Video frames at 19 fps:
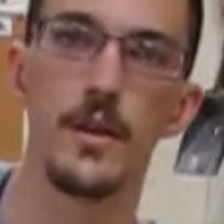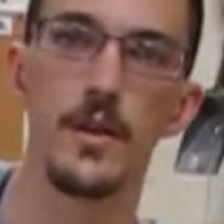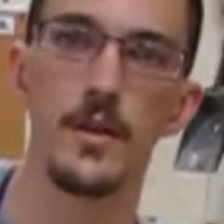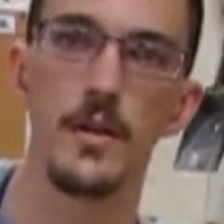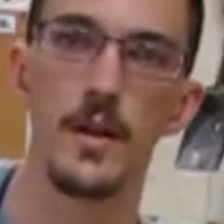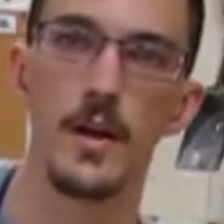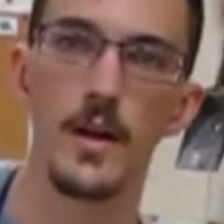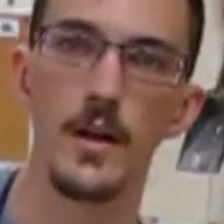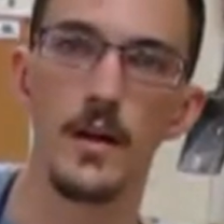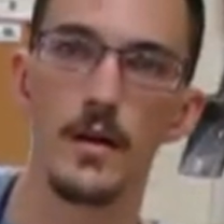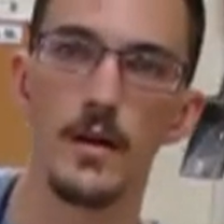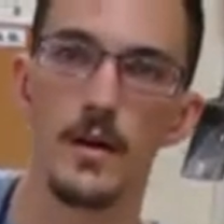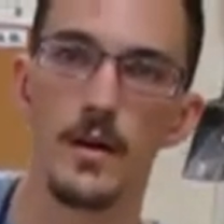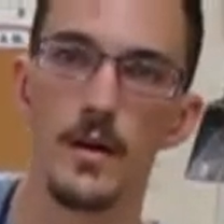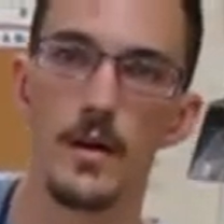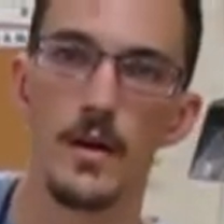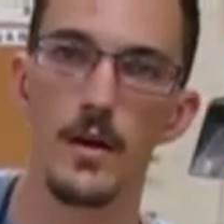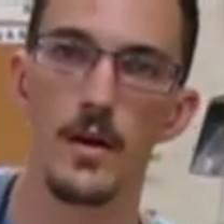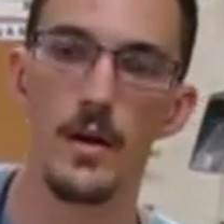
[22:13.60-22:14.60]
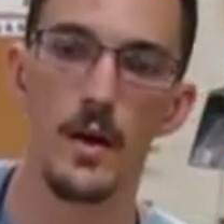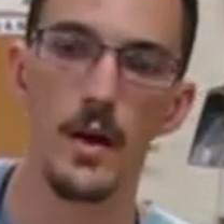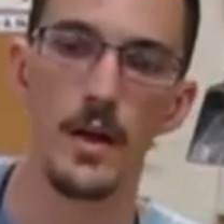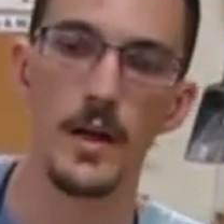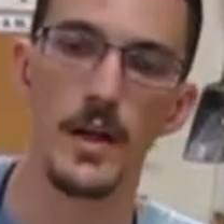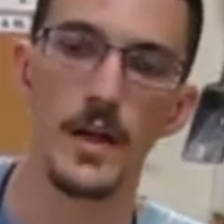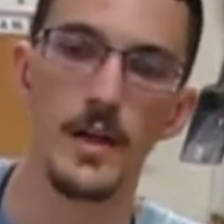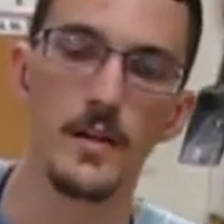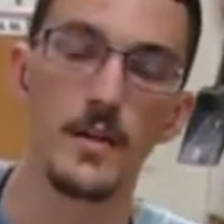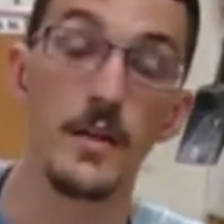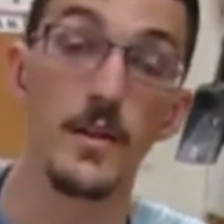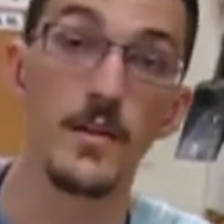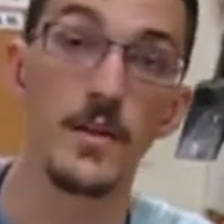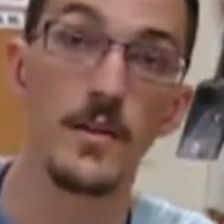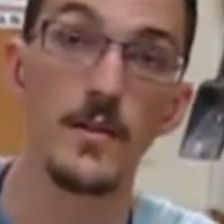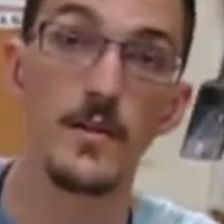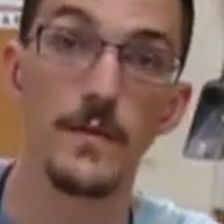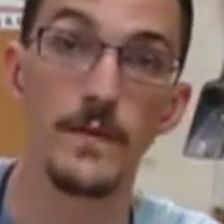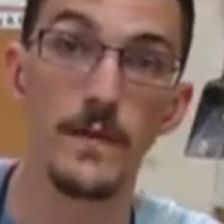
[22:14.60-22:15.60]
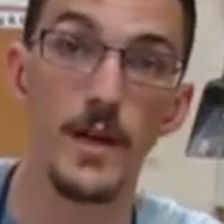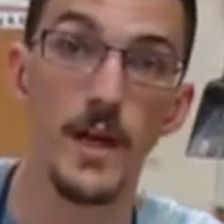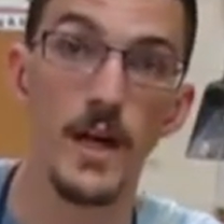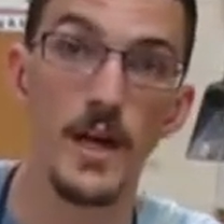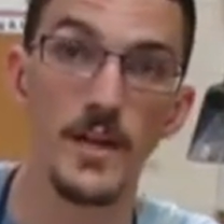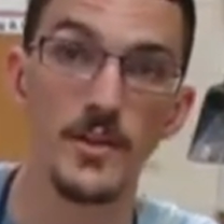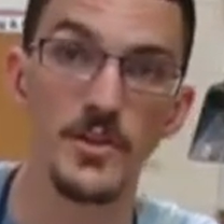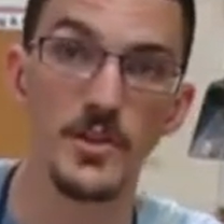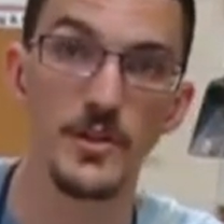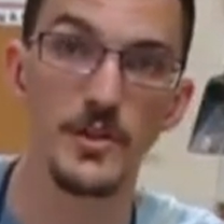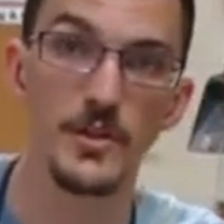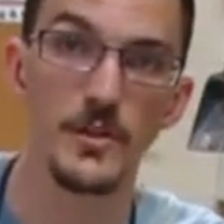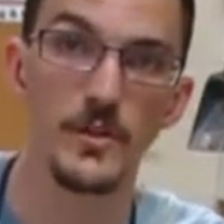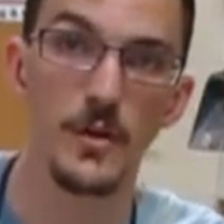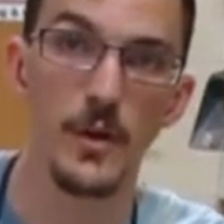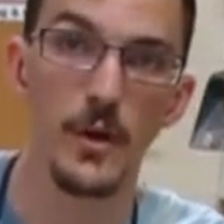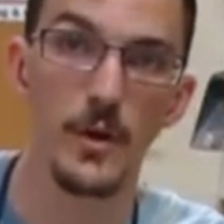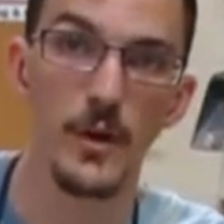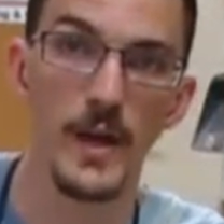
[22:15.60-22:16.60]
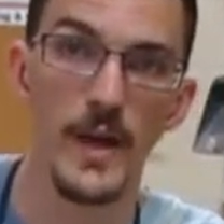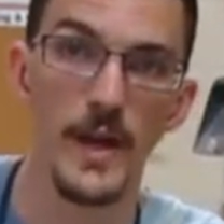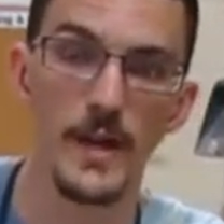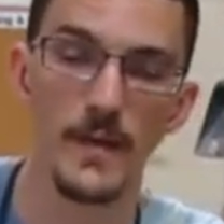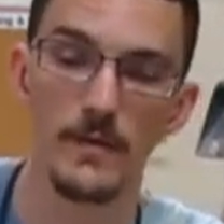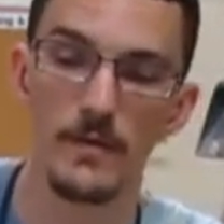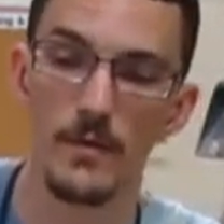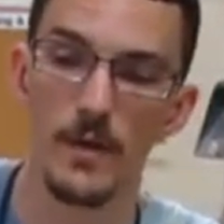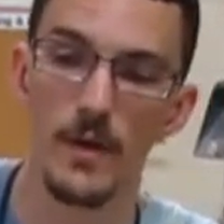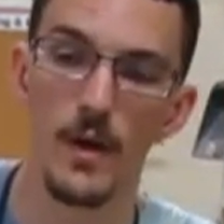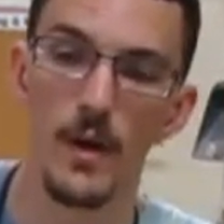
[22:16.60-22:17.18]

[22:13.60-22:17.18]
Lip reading: in there. Again, this is flush, okay?